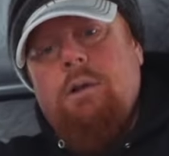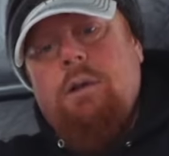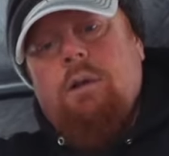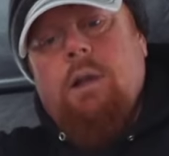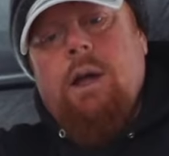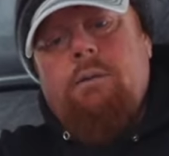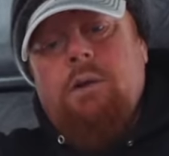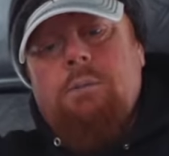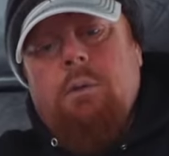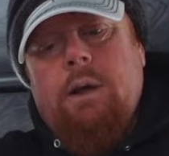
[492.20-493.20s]
little live
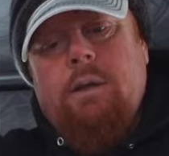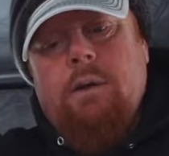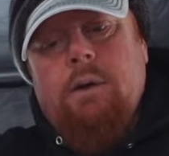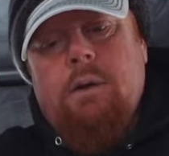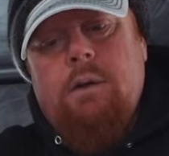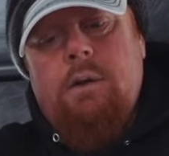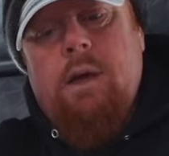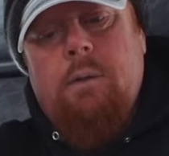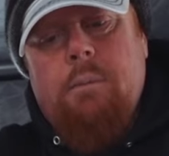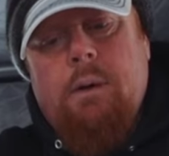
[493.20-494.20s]
display there
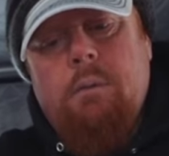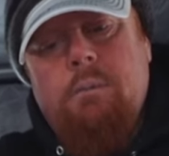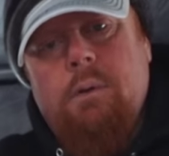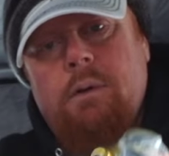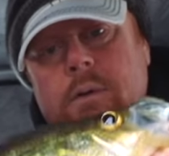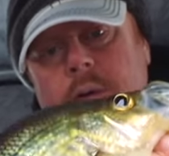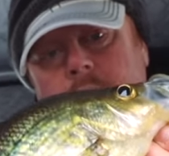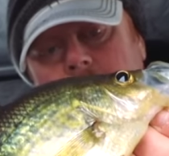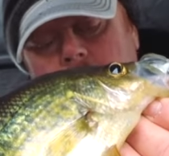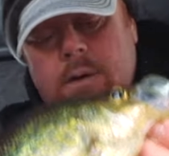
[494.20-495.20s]
not a big one but
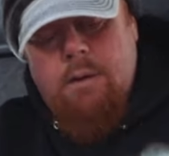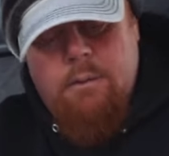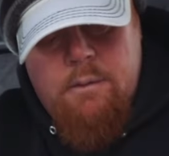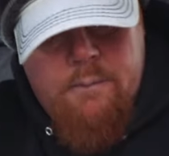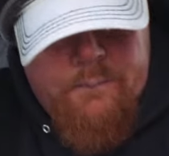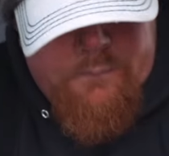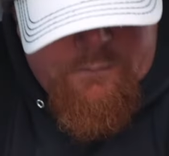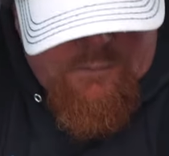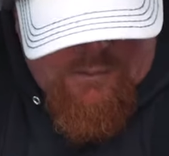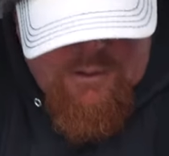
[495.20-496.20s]
it, it
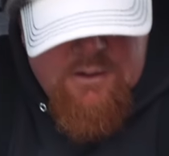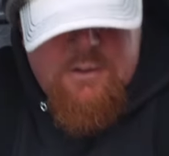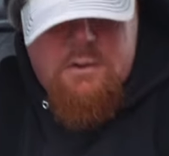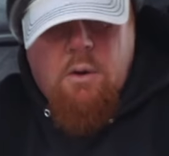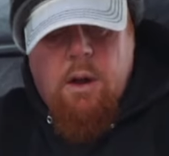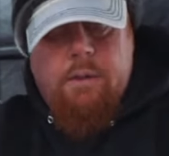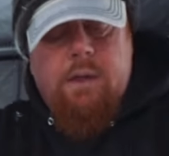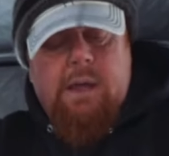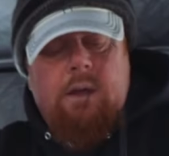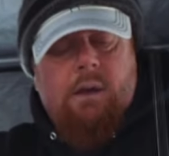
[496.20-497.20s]
so on
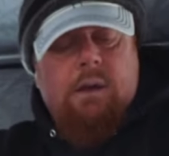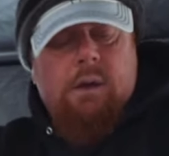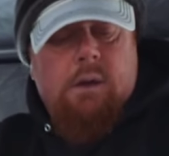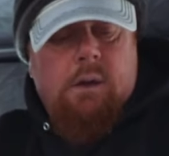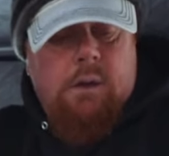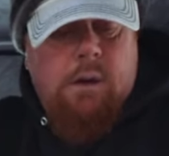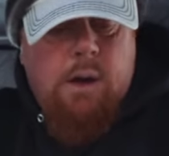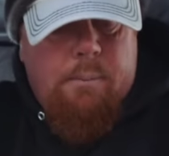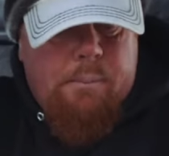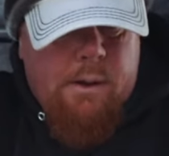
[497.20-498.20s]
the
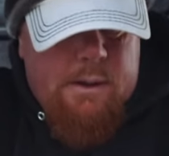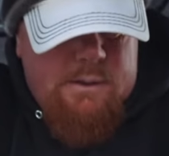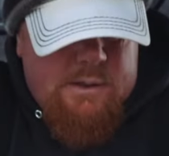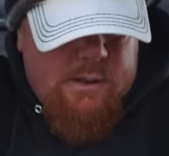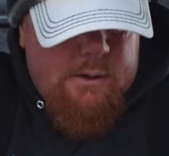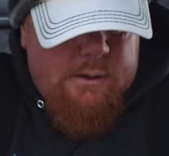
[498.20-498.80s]
up bites